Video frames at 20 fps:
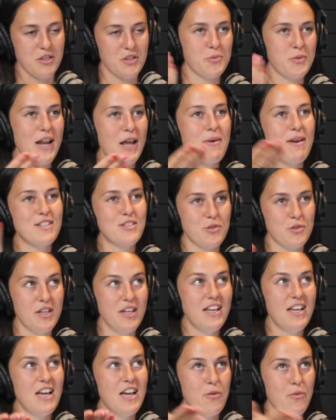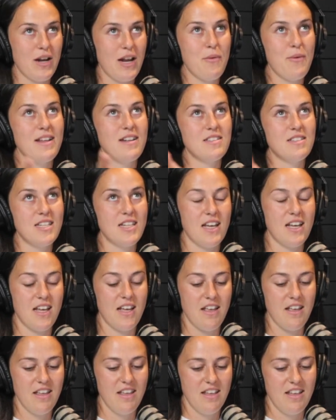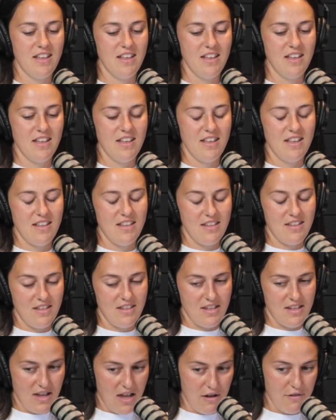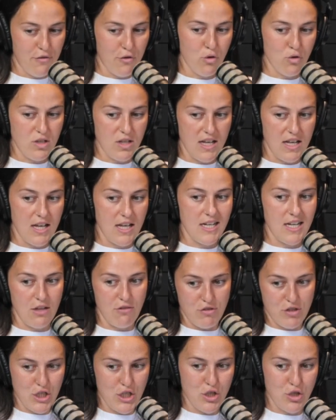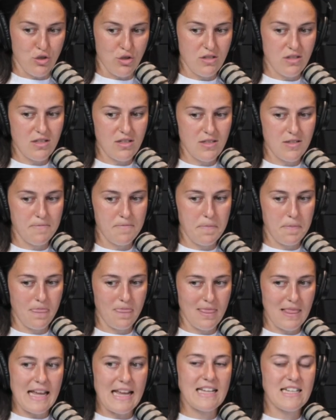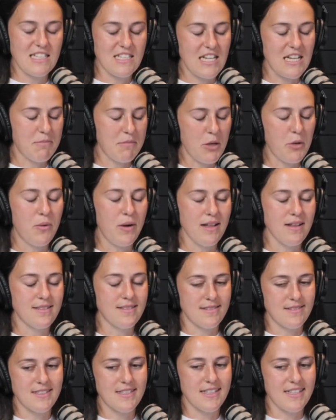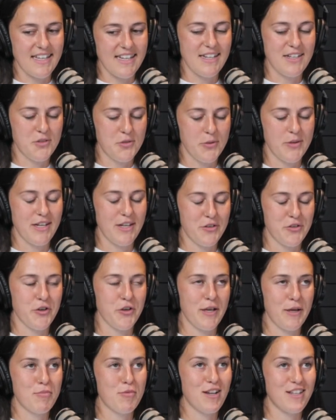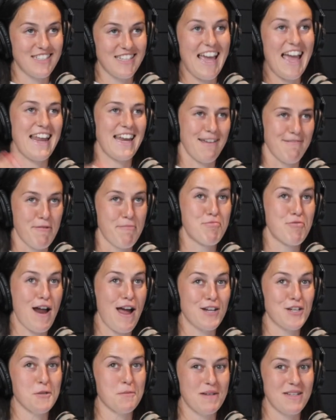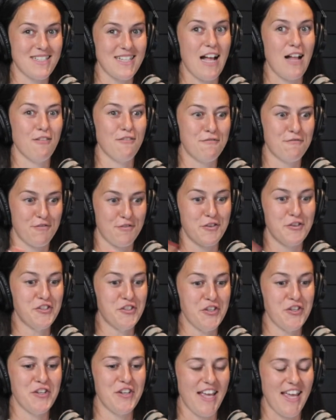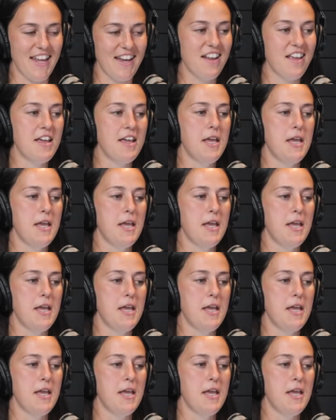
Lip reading: So when I went to California and I returned, like it did take me a while to get into it and enjoy it because again, I've a pressure on myself for returning.